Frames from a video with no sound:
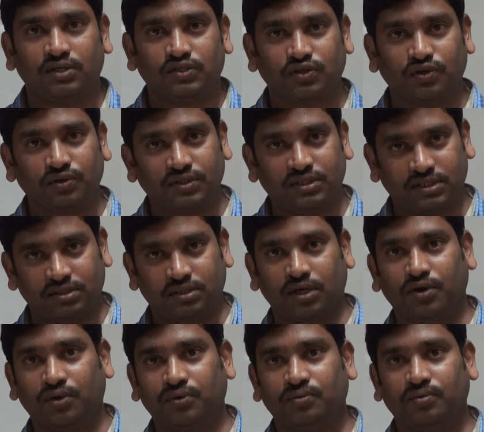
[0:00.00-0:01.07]
So
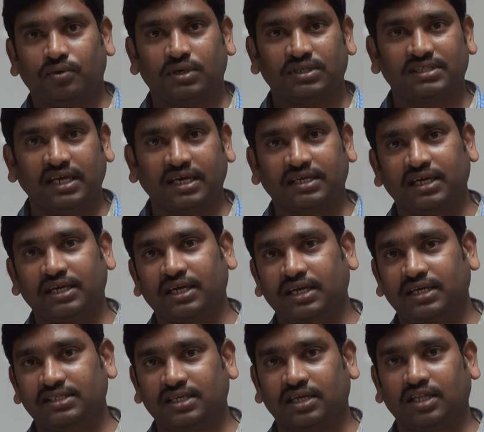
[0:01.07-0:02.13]
now sec theta
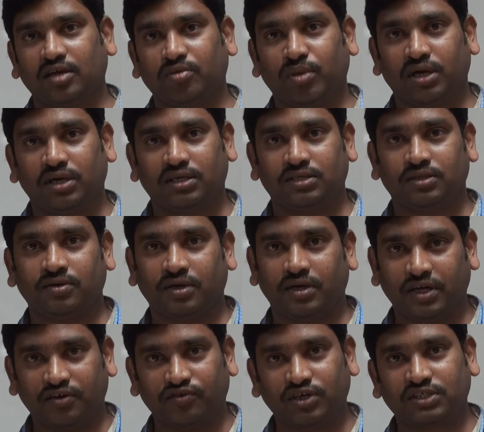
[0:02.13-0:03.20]
is nothing but
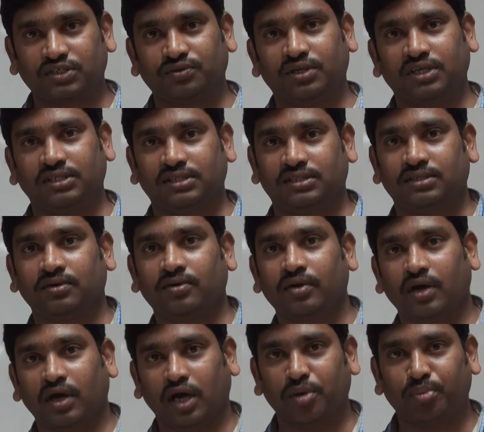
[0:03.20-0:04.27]
reverse to this,
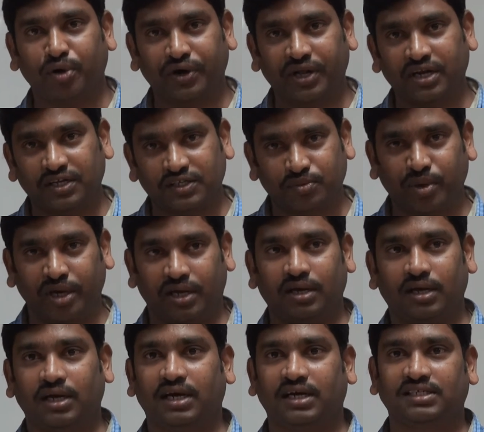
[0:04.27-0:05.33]
hypotenuse by
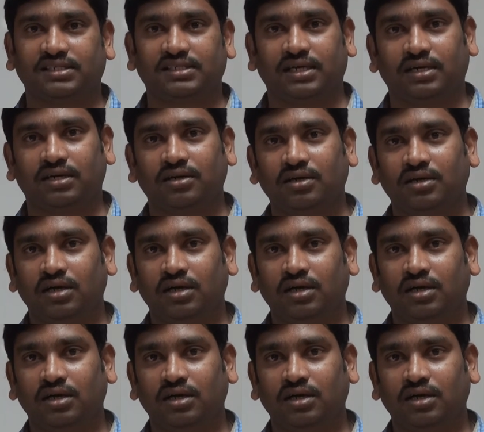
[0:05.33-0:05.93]
adjacent.